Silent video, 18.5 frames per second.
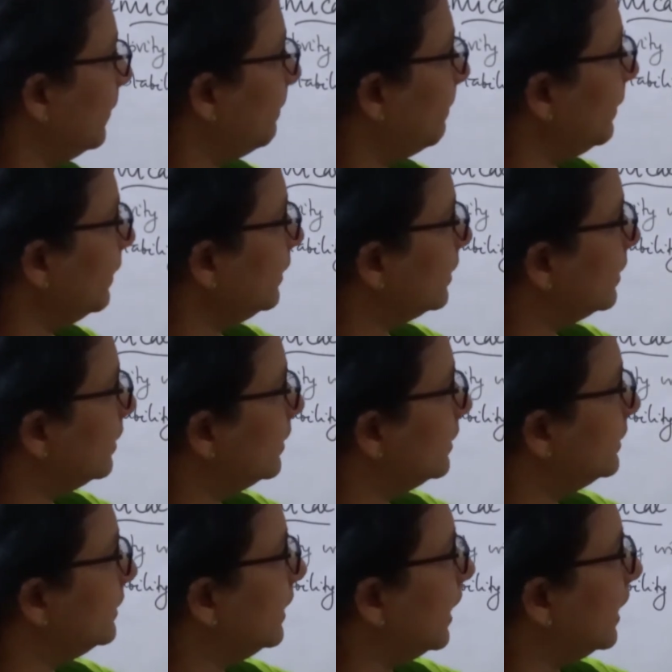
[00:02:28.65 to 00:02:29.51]
But
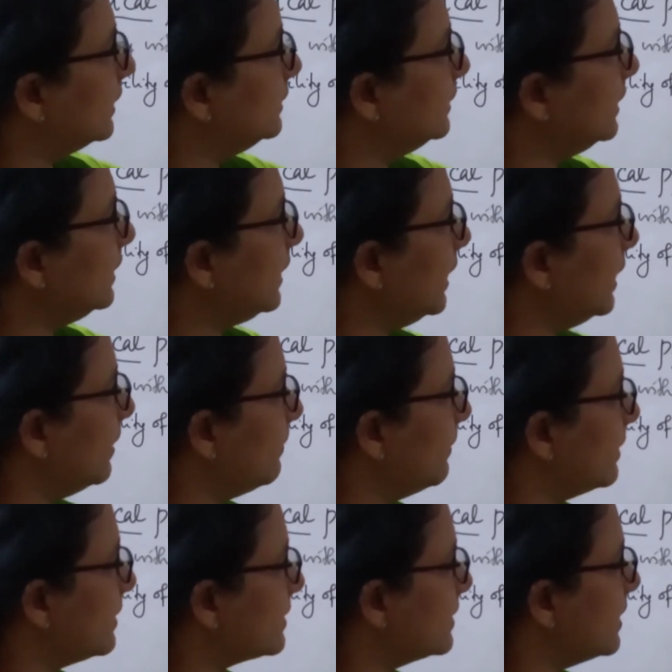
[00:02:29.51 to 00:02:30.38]
the other
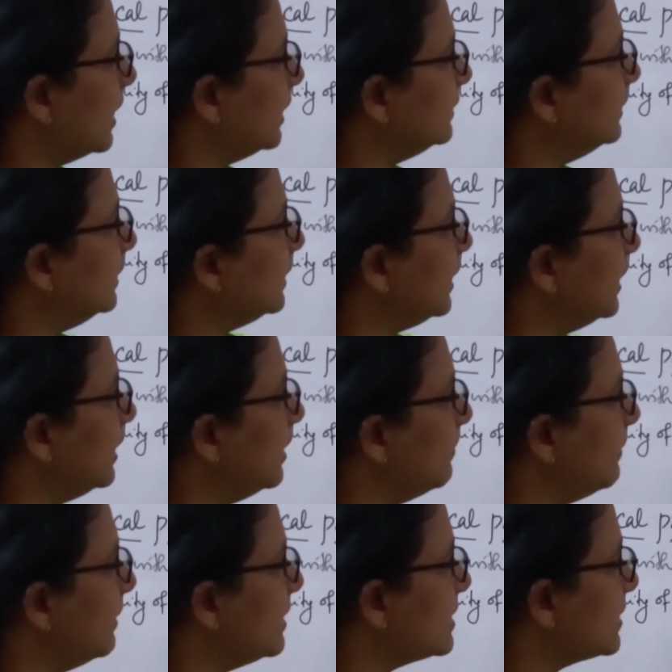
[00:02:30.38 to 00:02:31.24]
elements
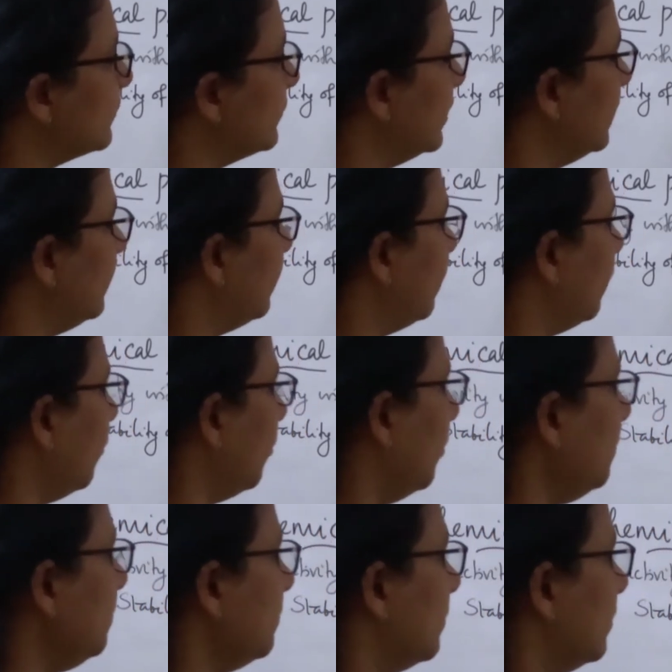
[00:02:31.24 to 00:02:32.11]
will
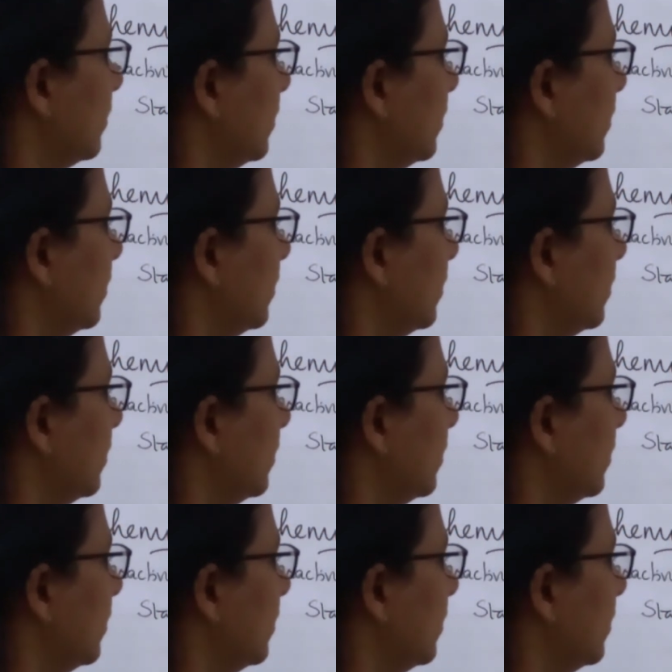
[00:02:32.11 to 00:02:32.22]
form